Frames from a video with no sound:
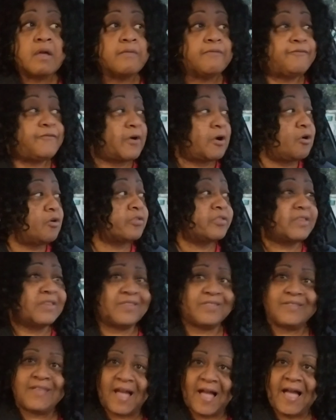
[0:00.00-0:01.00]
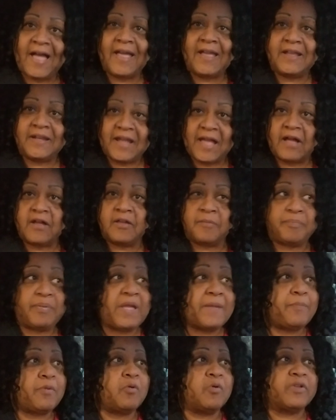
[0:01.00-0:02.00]
Folks is dying out here.
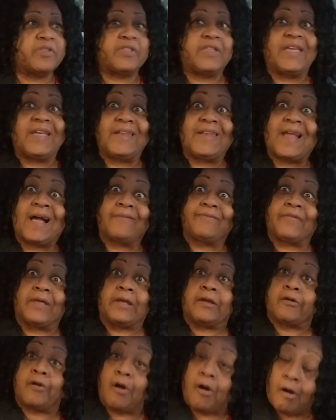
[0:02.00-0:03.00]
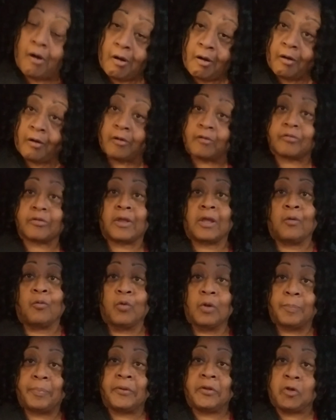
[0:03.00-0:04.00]
People is getting out their cars and
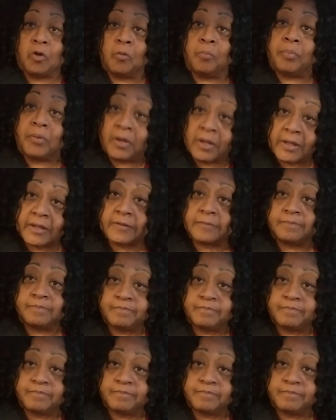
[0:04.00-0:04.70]
whooping your butt.